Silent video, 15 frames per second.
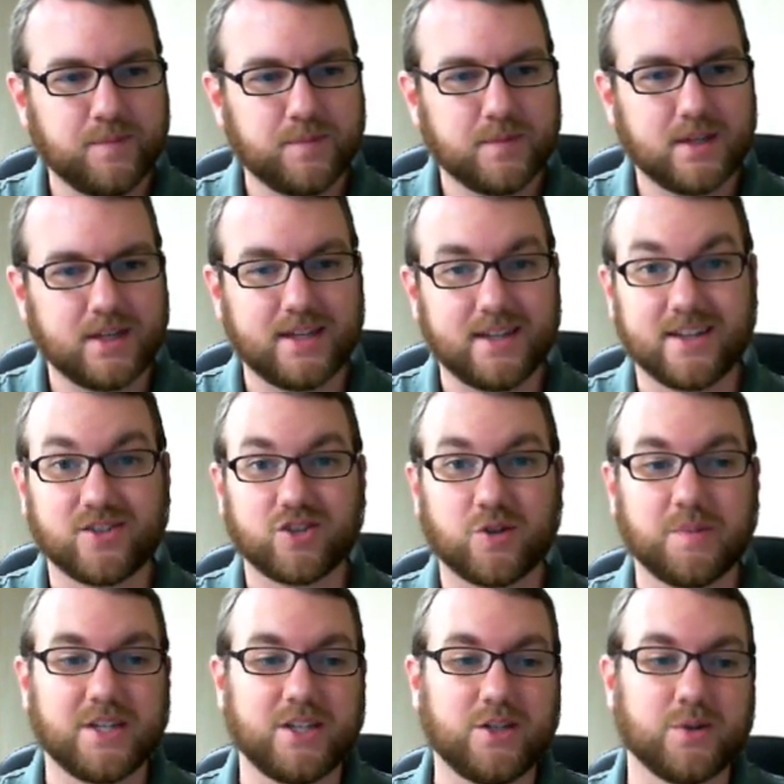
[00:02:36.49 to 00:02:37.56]
and there's our
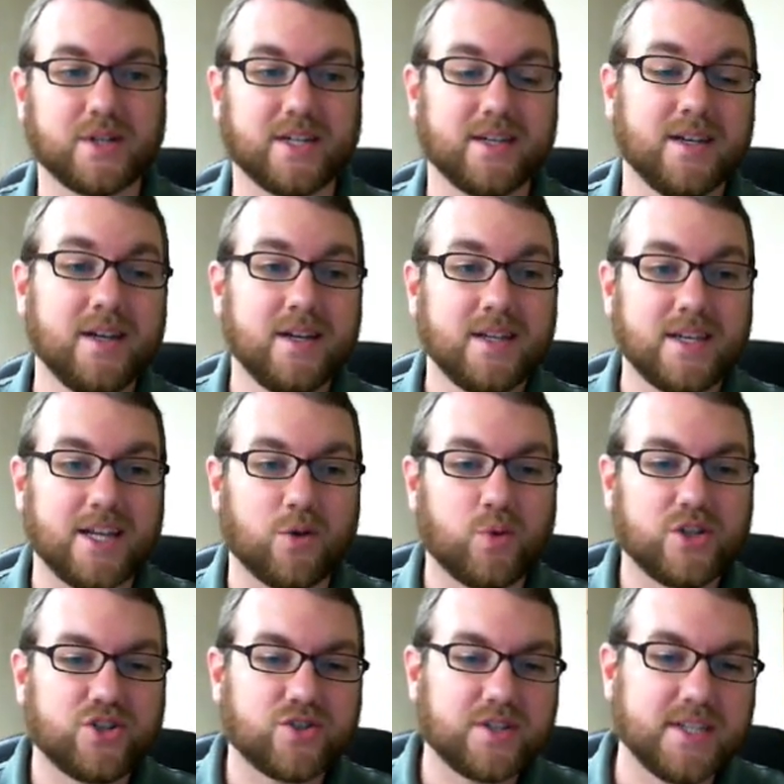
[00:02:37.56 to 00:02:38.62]
menu again. Now
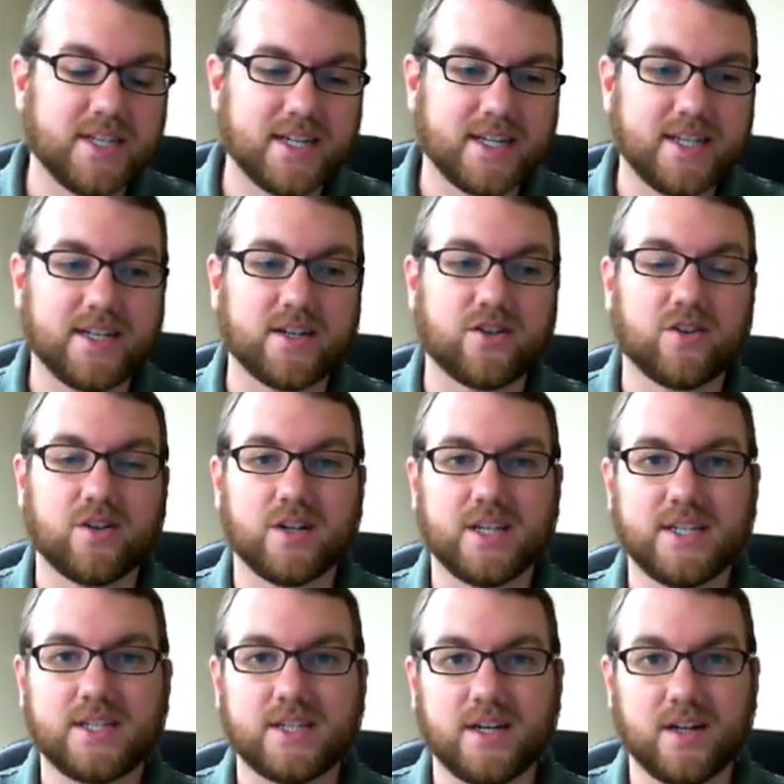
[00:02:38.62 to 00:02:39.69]
what you're seeing in here are a
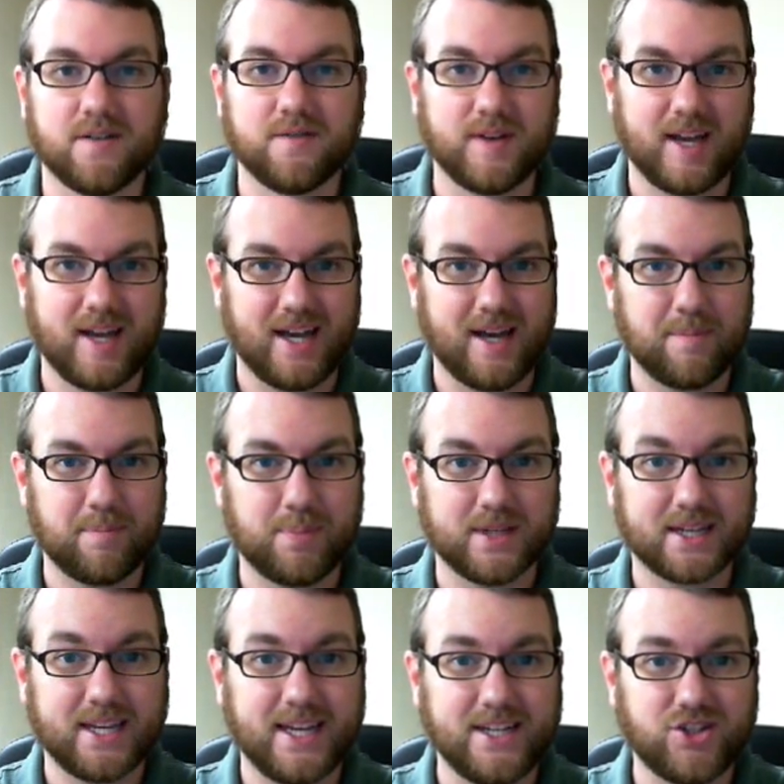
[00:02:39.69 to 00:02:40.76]
list of
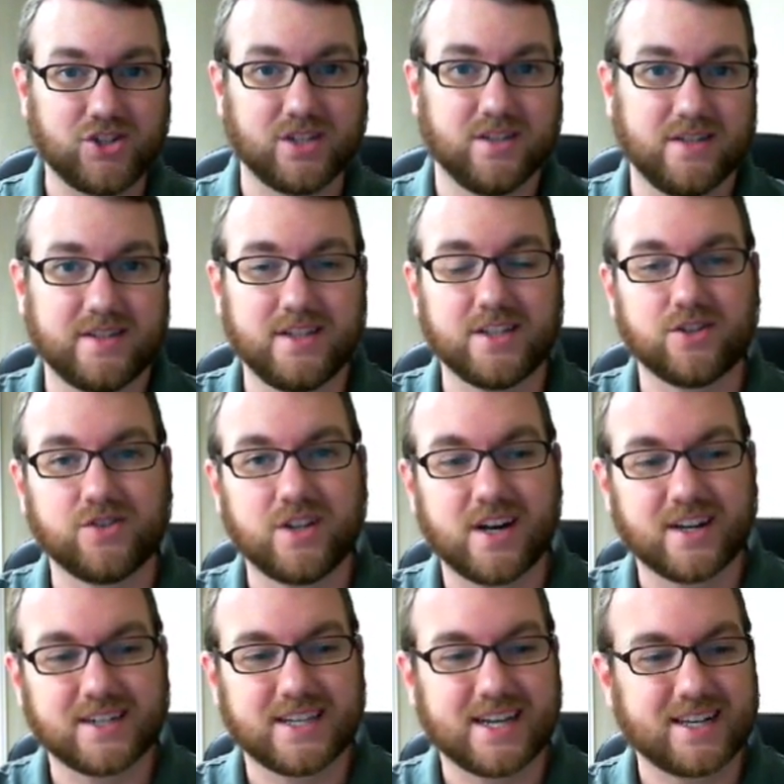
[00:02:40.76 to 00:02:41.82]
applications that are not
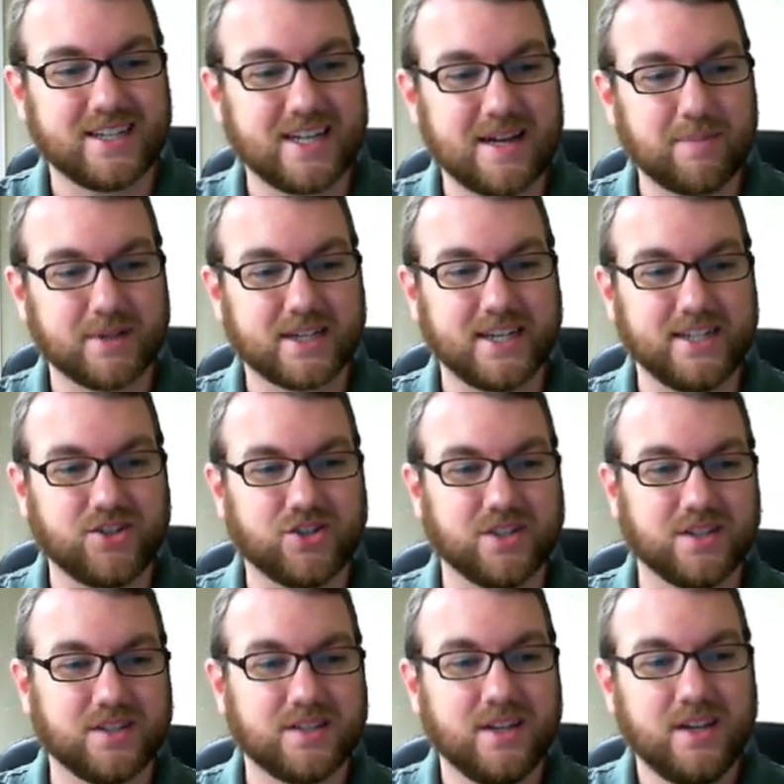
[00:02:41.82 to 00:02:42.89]
exactly
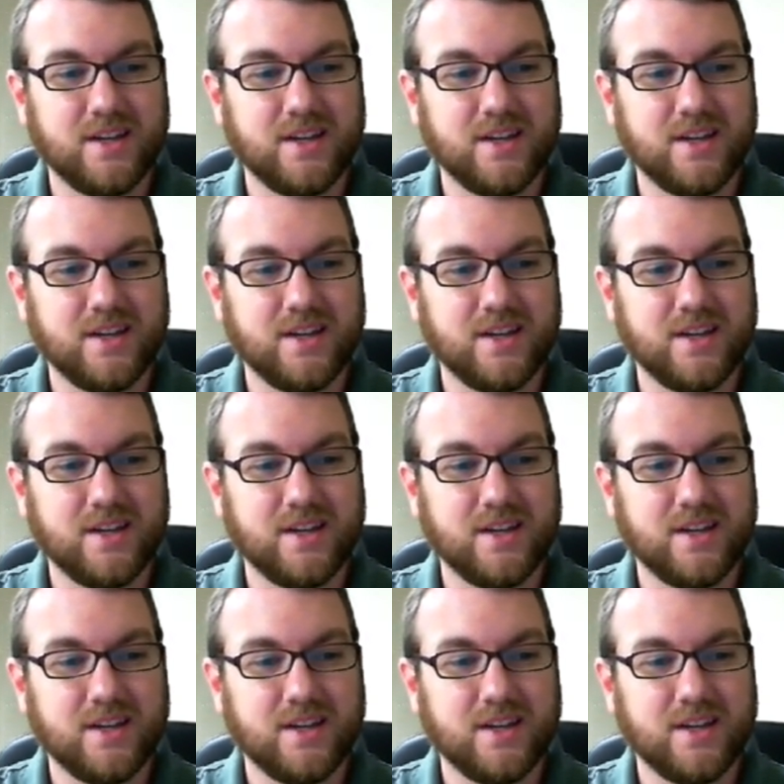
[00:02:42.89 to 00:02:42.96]
applications.